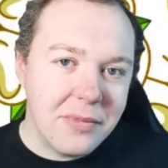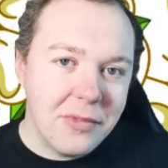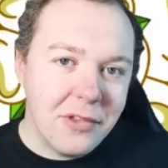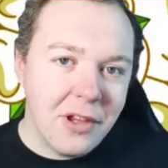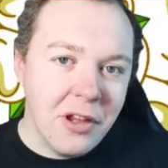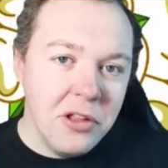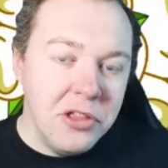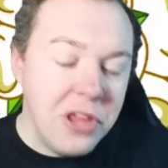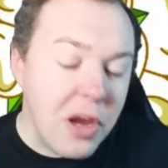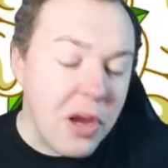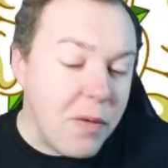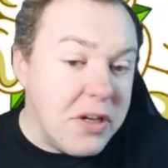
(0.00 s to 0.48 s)

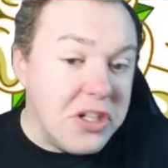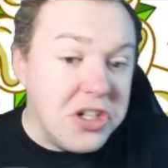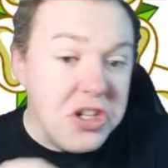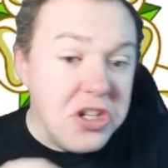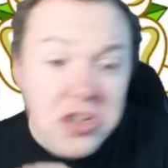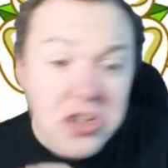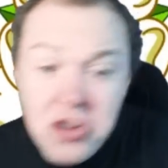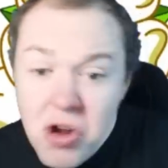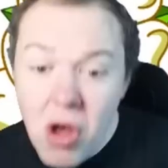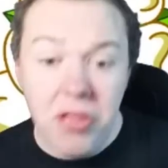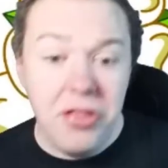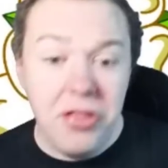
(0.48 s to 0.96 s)
There is
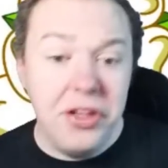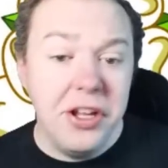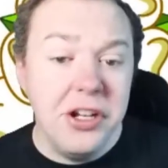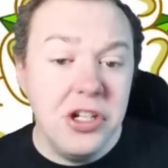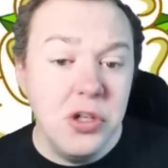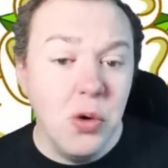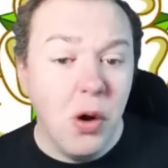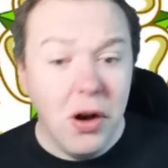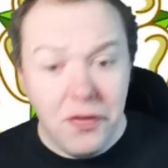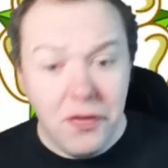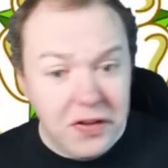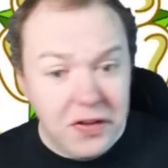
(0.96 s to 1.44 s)
nothing to
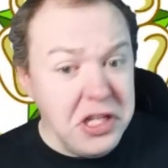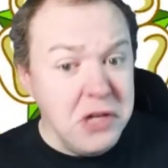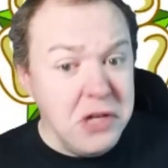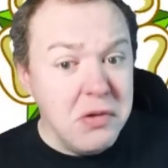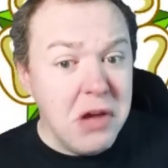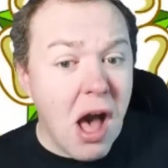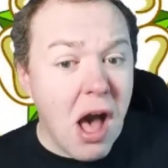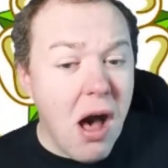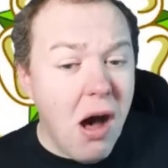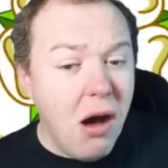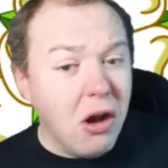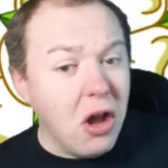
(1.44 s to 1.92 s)
offer. You
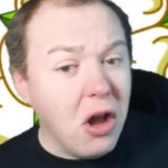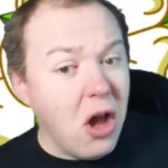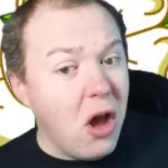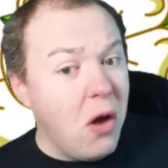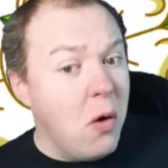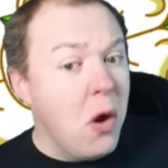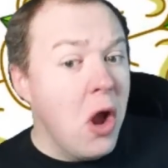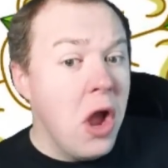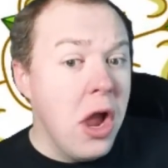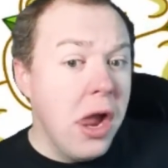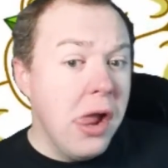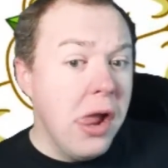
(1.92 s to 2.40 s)
can't go,